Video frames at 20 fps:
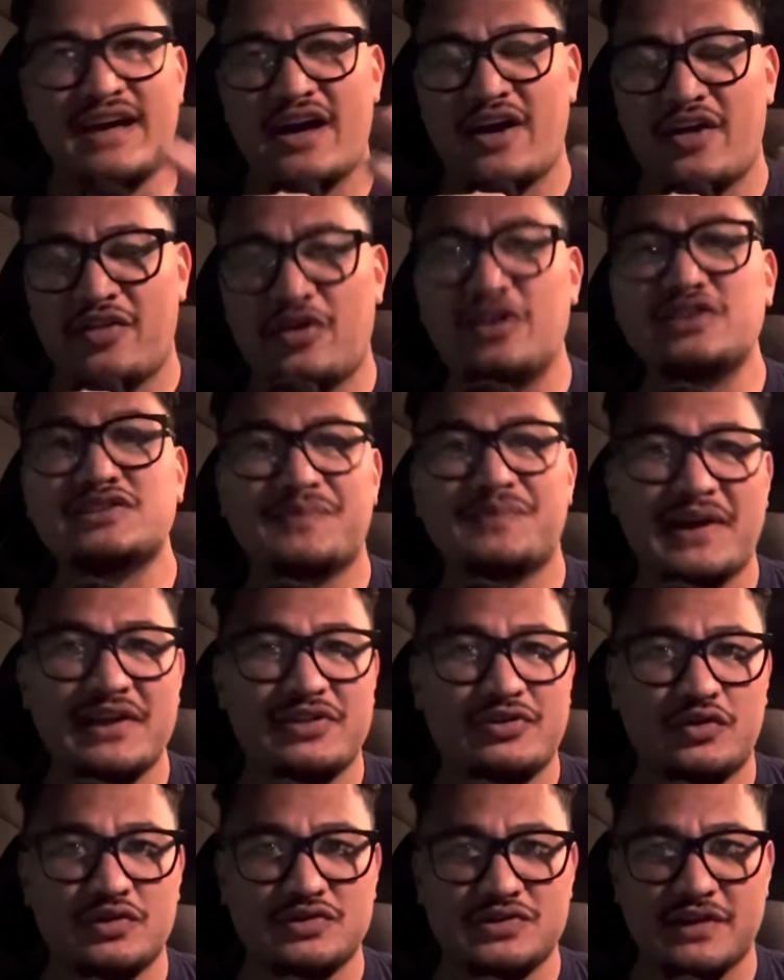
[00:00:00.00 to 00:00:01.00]
those are my
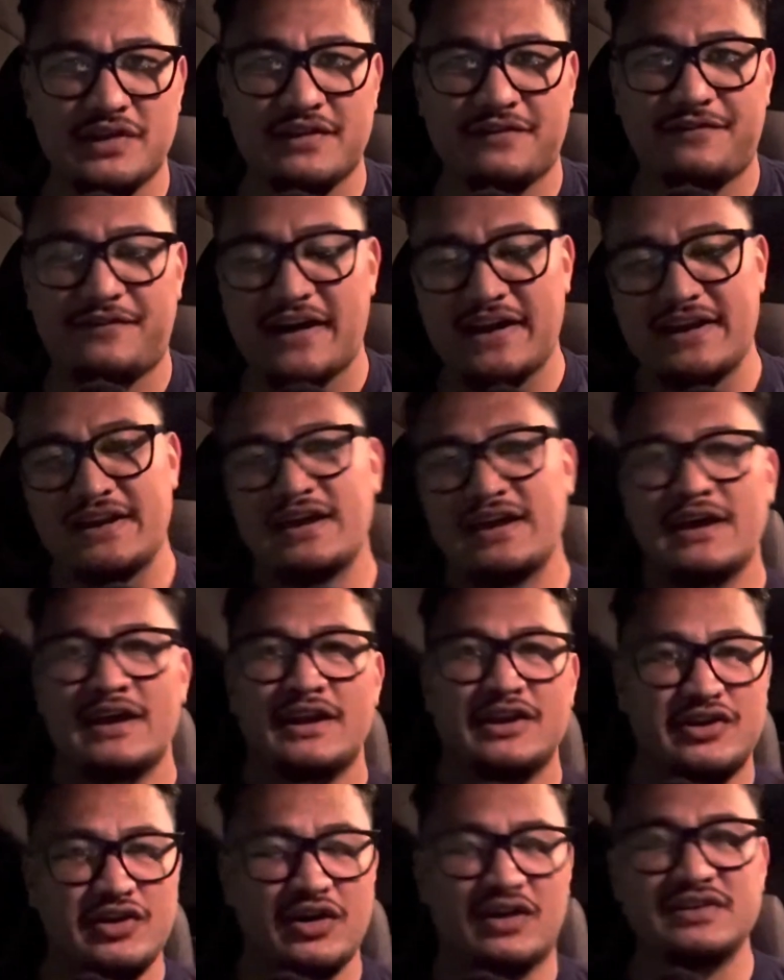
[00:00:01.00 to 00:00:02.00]
thoughts on the fight.
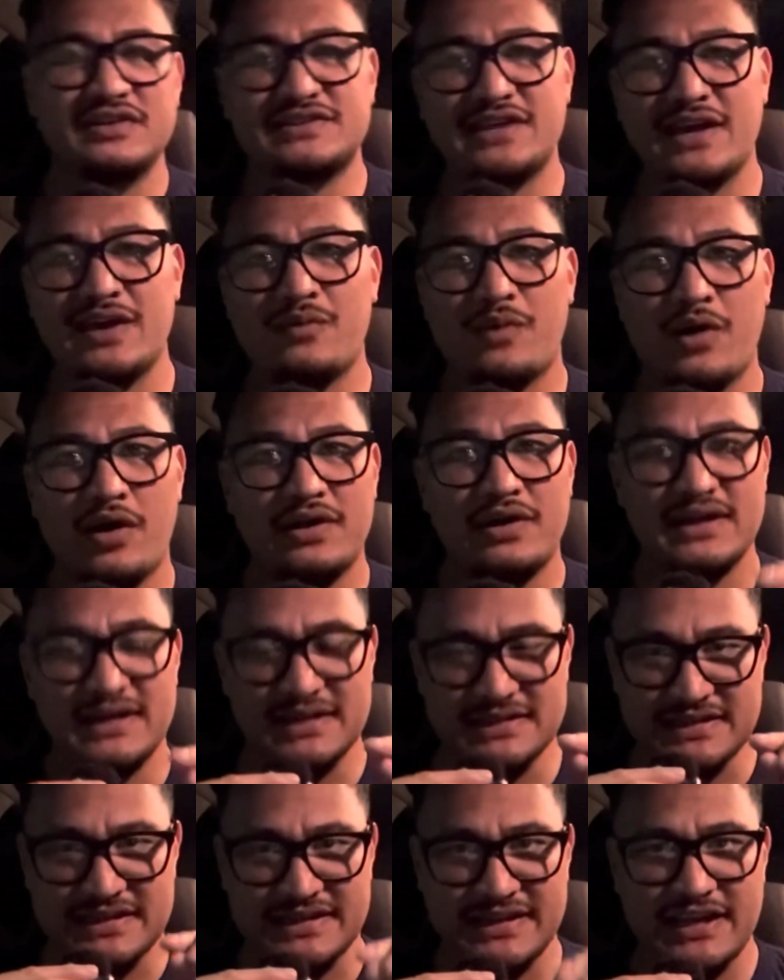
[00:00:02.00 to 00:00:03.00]
Deontay Wilder
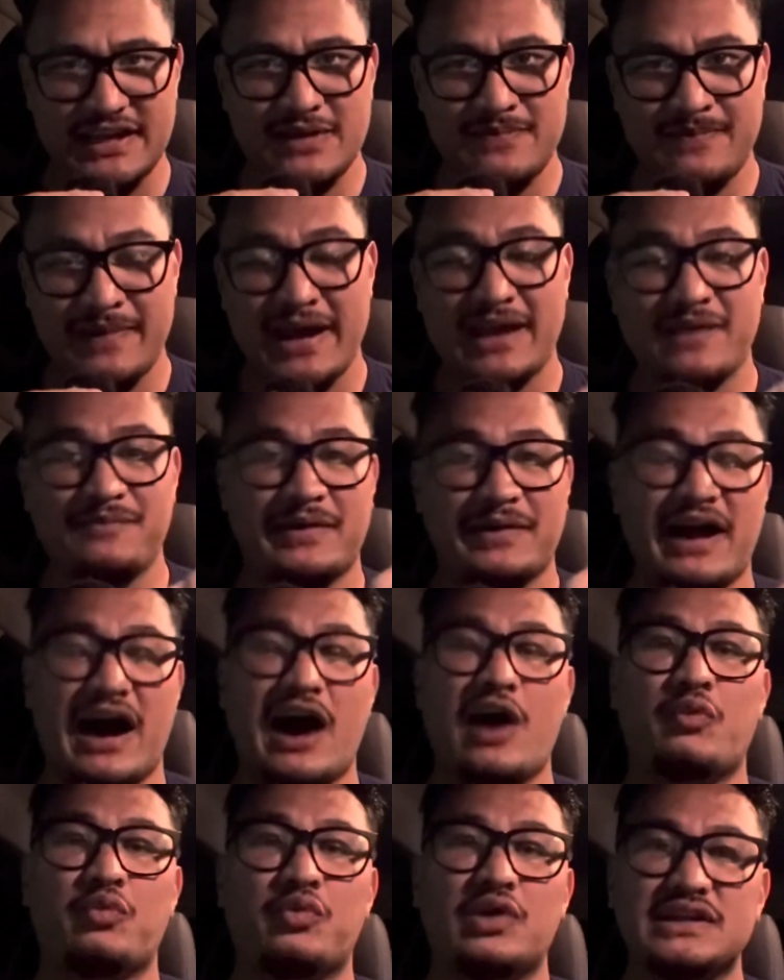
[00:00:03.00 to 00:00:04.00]
is indeed back, but
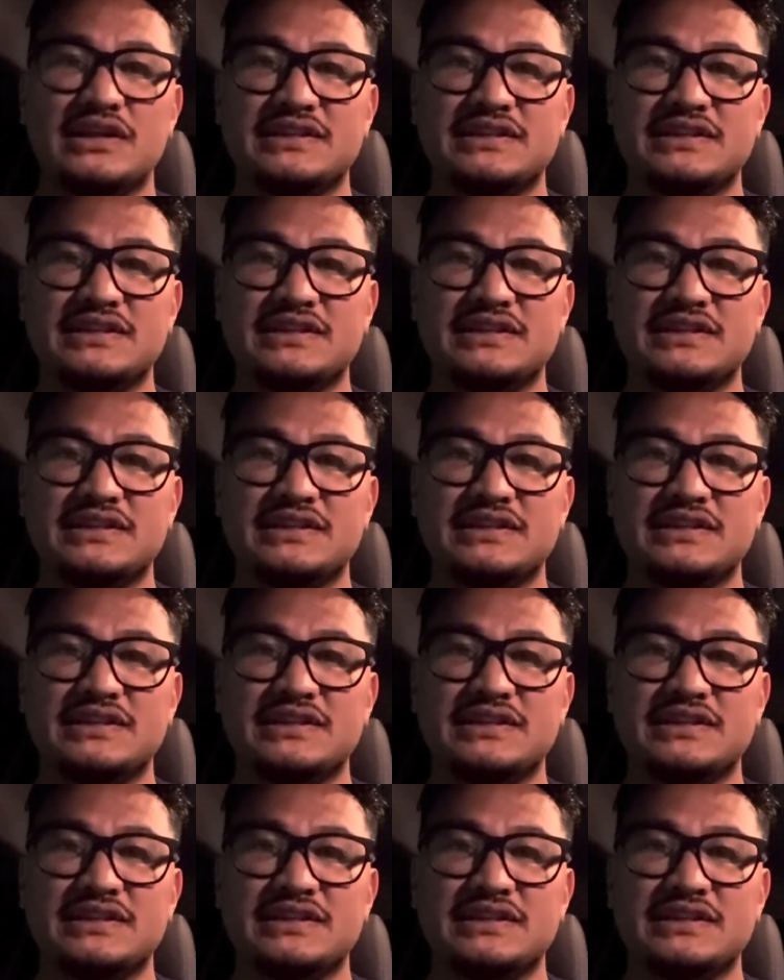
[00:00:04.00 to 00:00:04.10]
I want